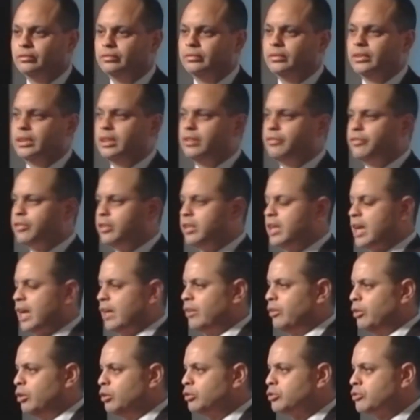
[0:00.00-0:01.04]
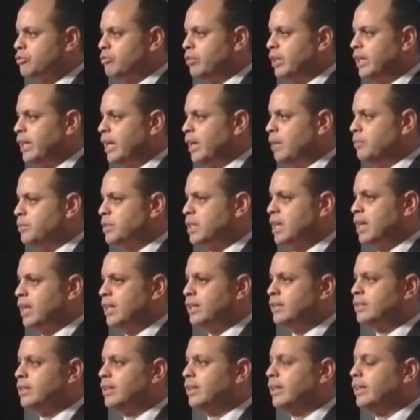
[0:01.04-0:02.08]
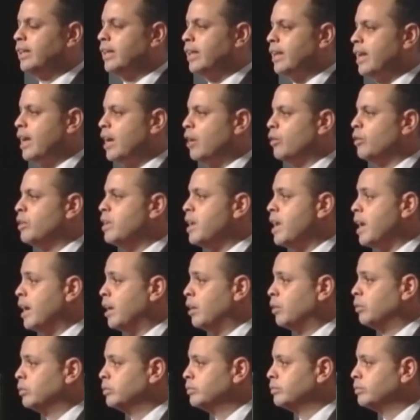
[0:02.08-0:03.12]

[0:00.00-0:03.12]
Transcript: And if you're not in those 3 games, guys, get out now.